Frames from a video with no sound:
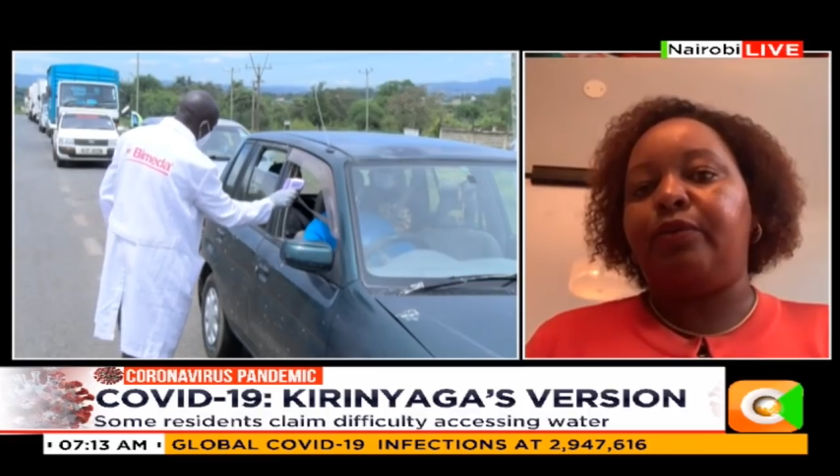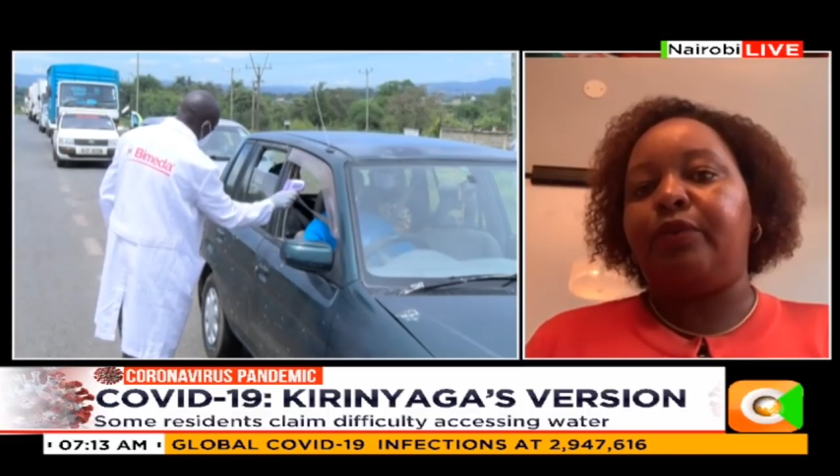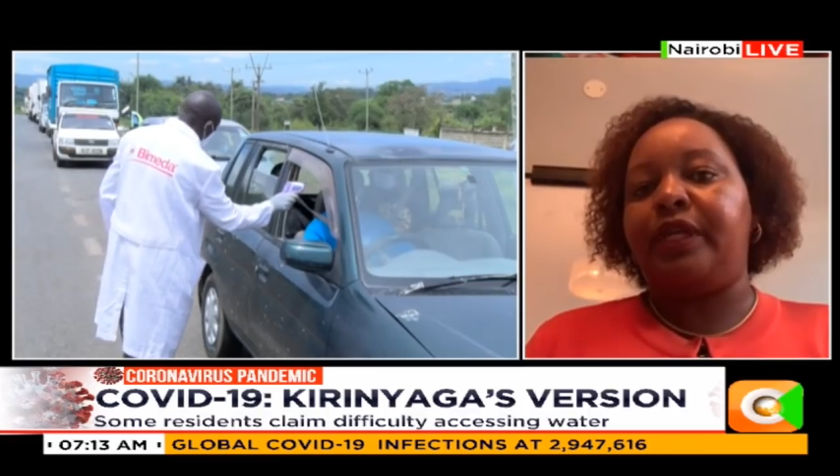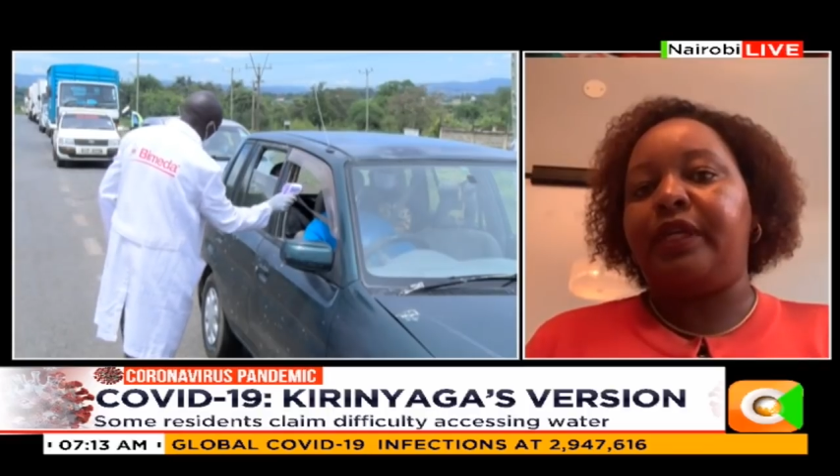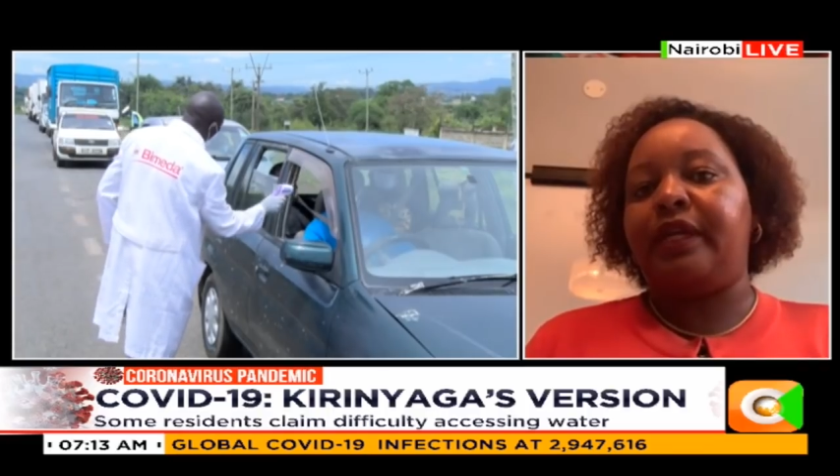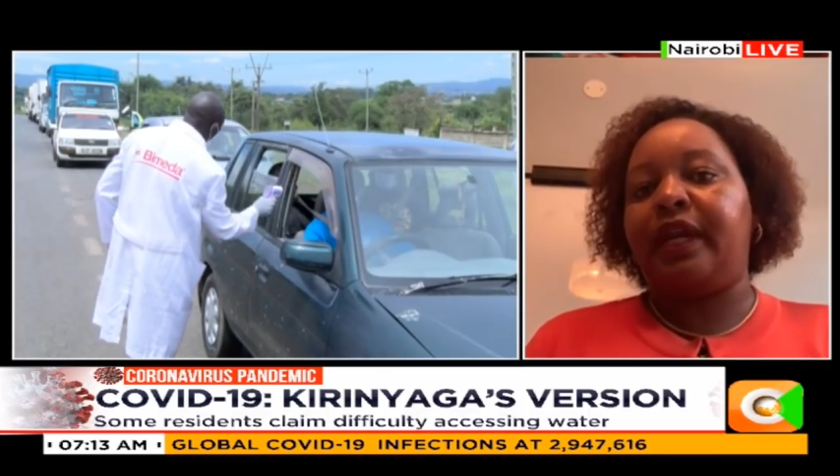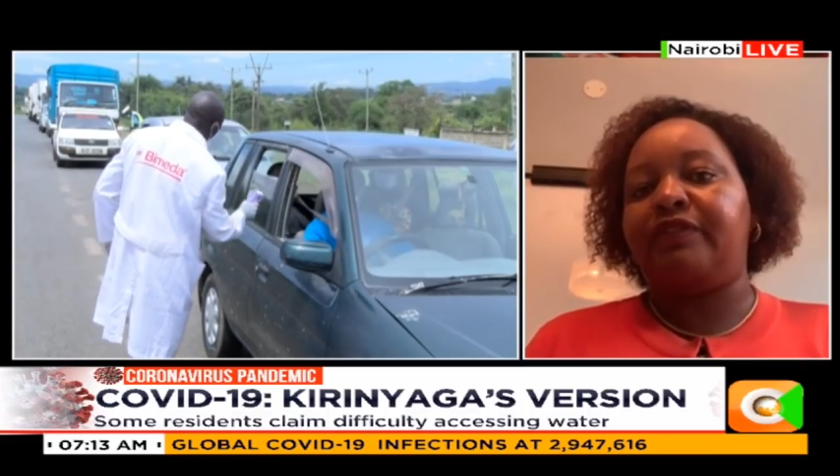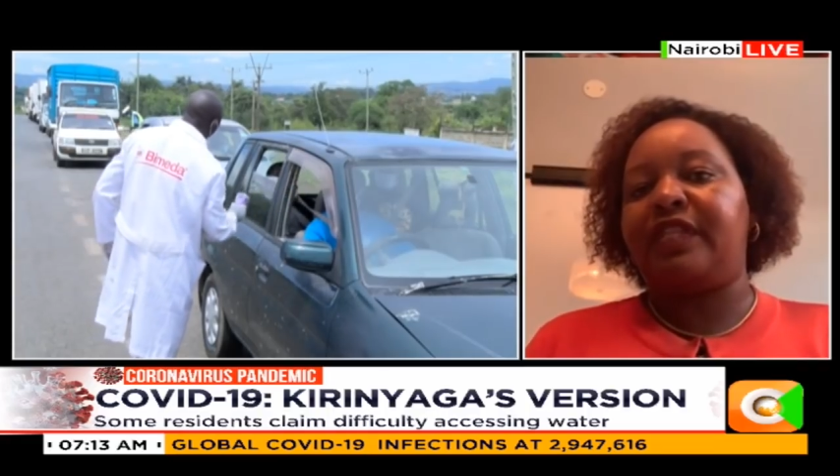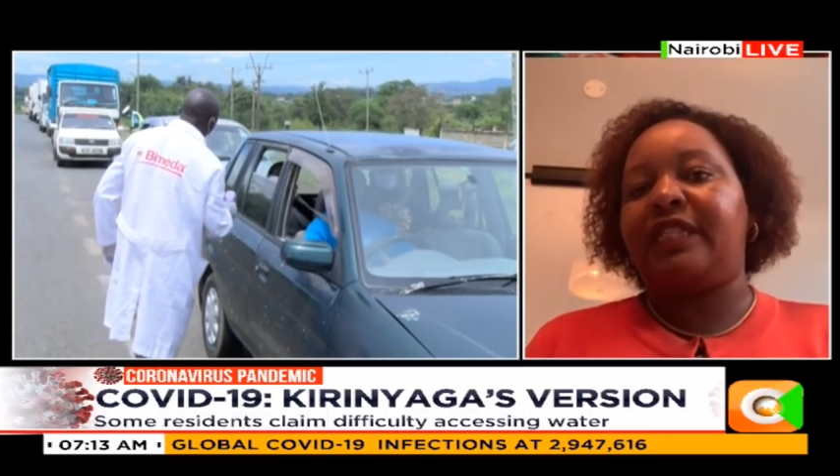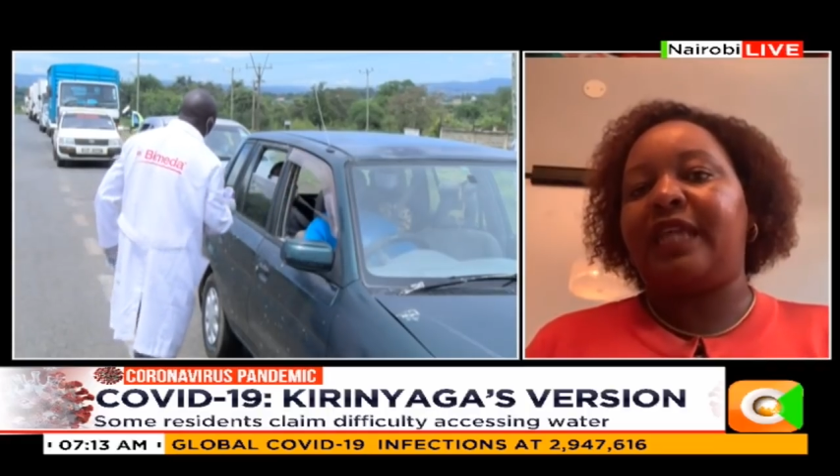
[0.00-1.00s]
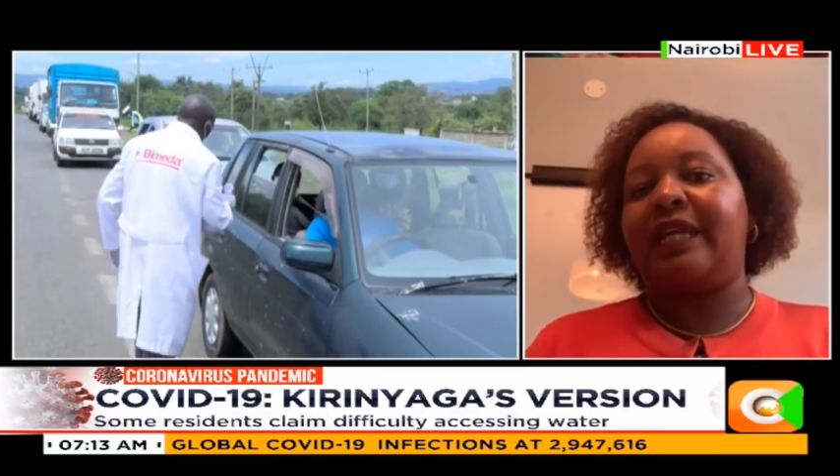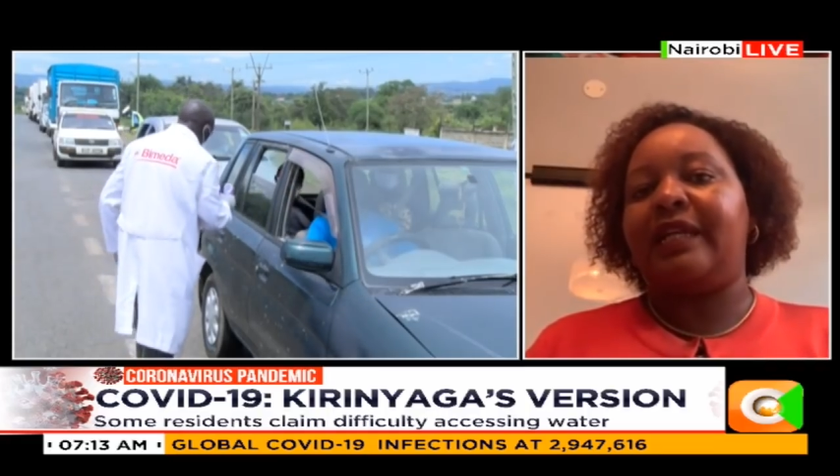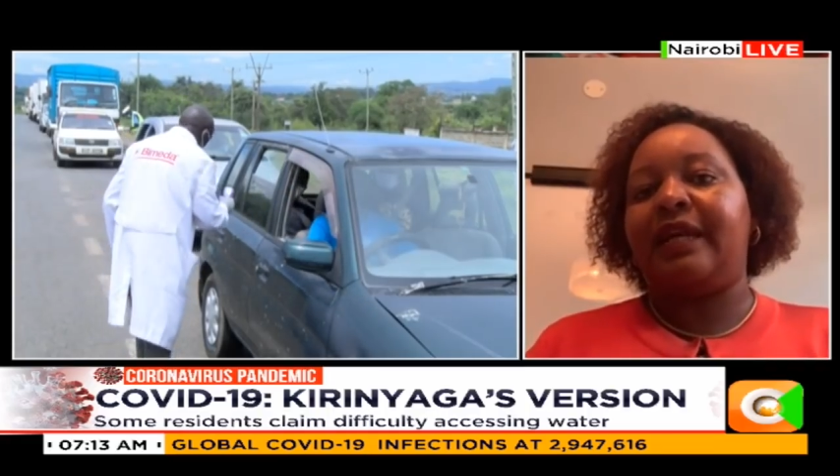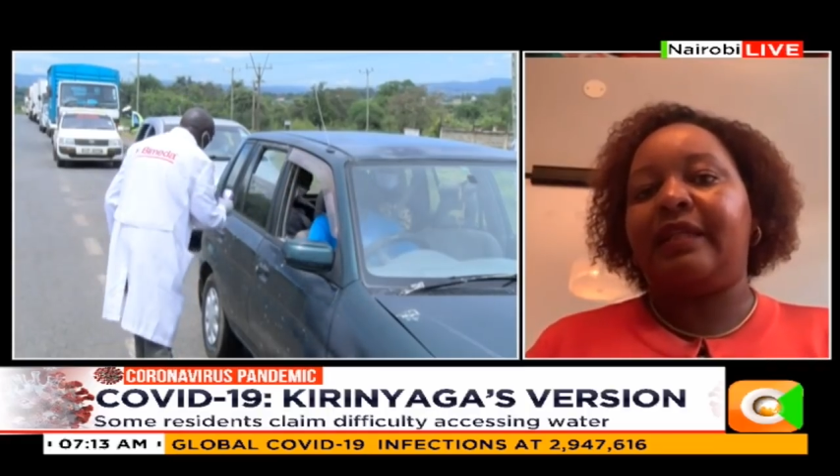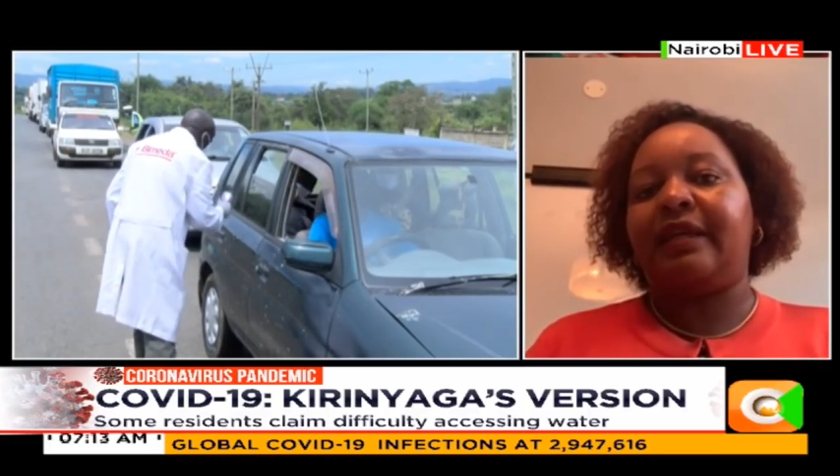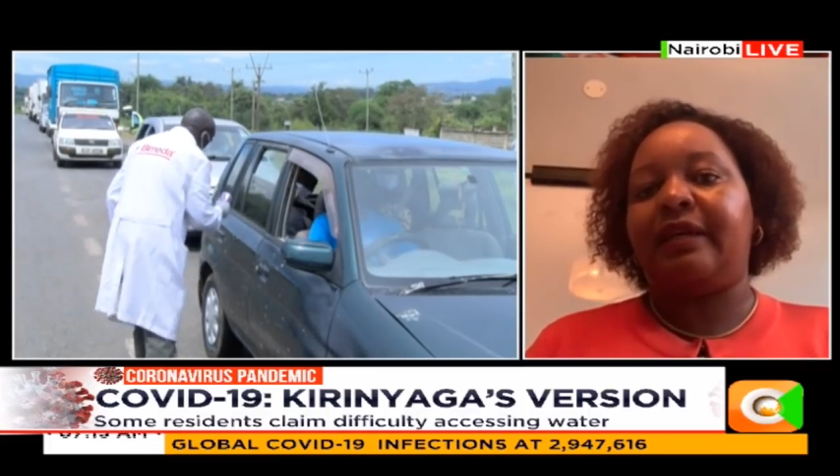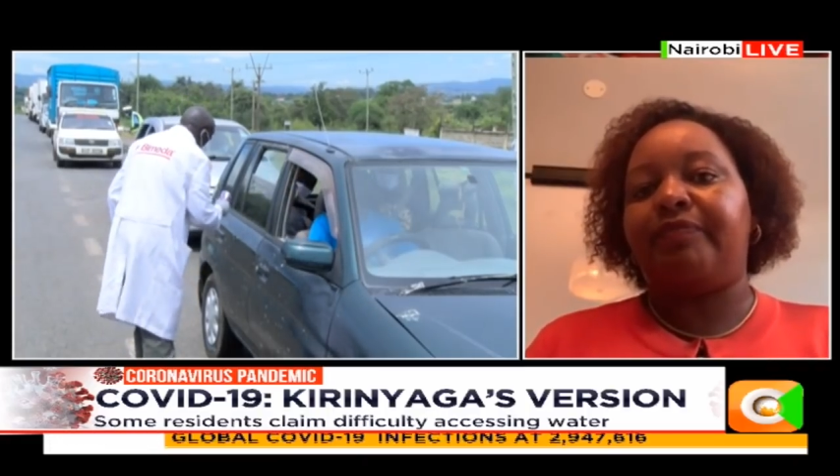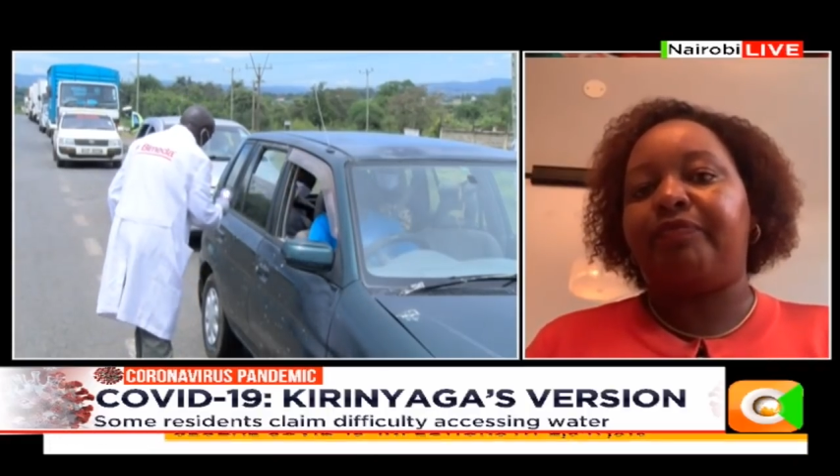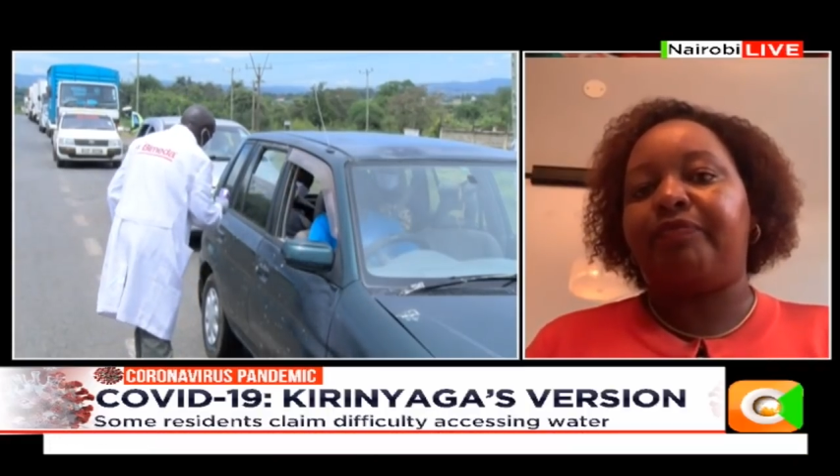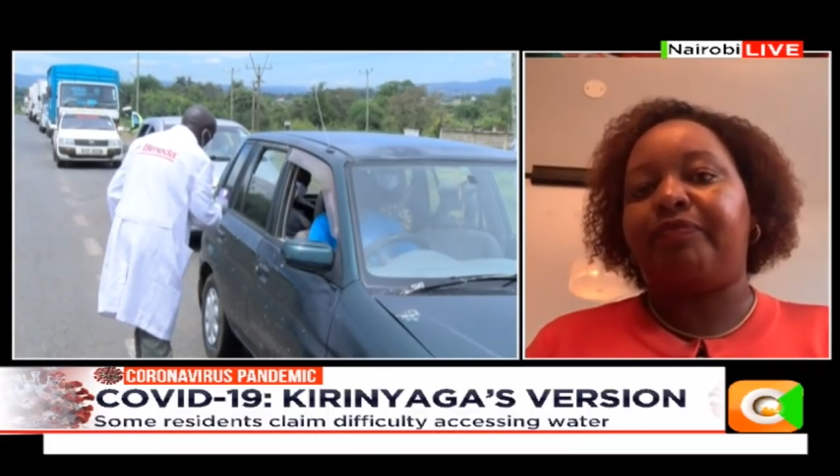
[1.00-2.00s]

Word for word: we have set another